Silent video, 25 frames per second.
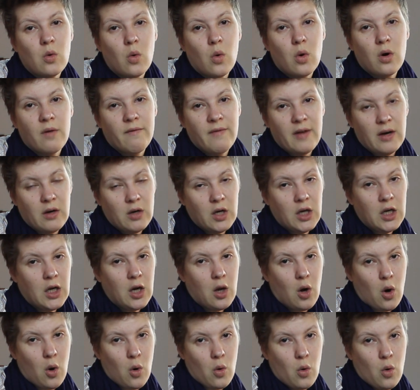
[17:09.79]
or very
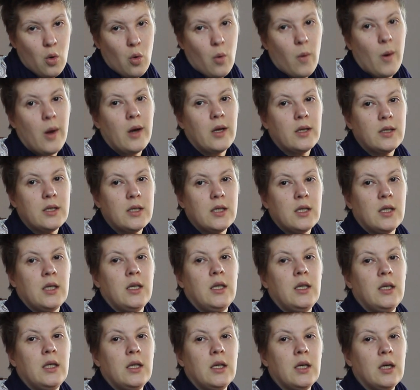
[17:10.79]
low
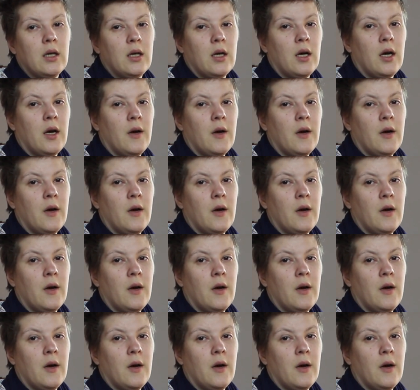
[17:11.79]
quality